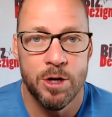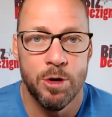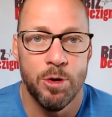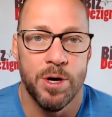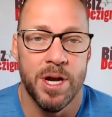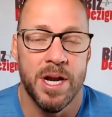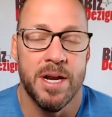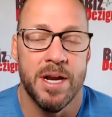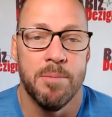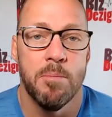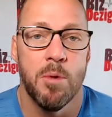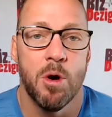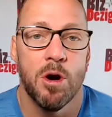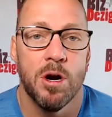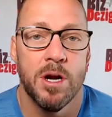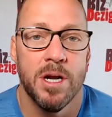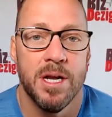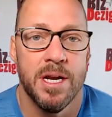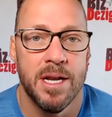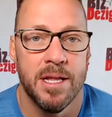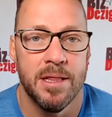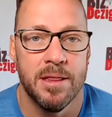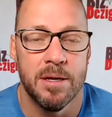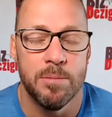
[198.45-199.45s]
creating
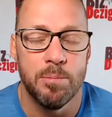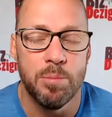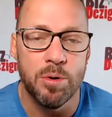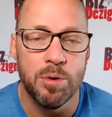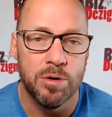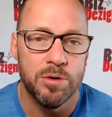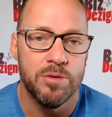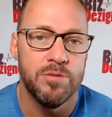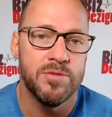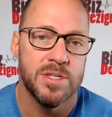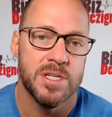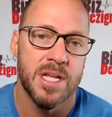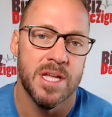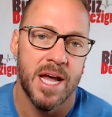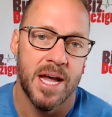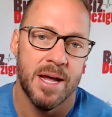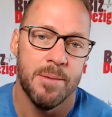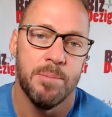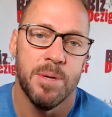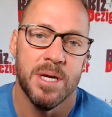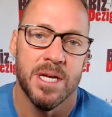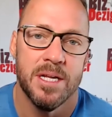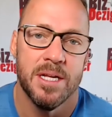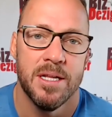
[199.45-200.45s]
marketing that proves
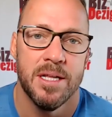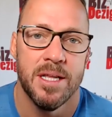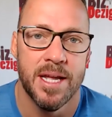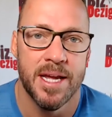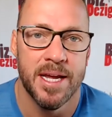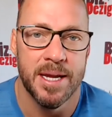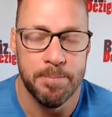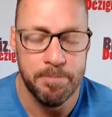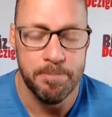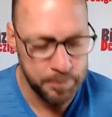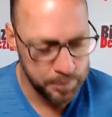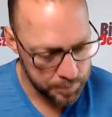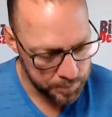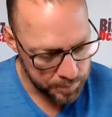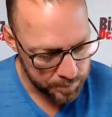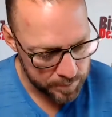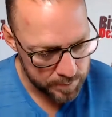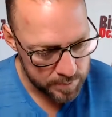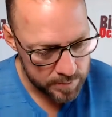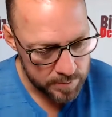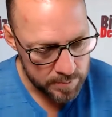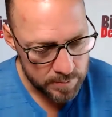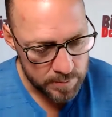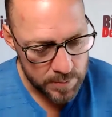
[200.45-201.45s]
that big claim
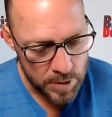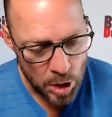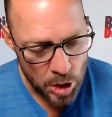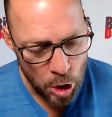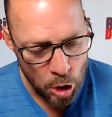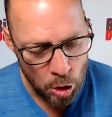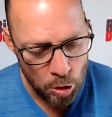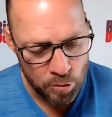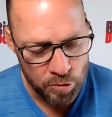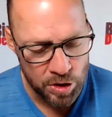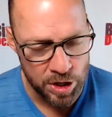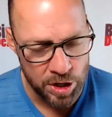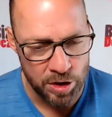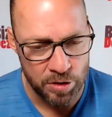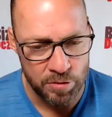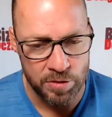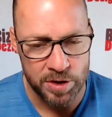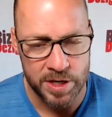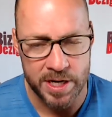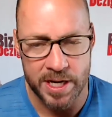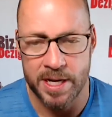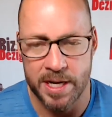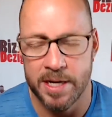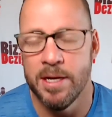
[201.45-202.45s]
over and
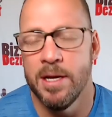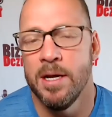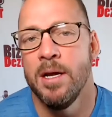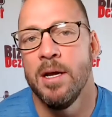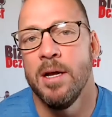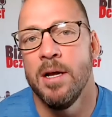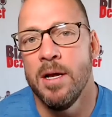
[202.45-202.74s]
over again.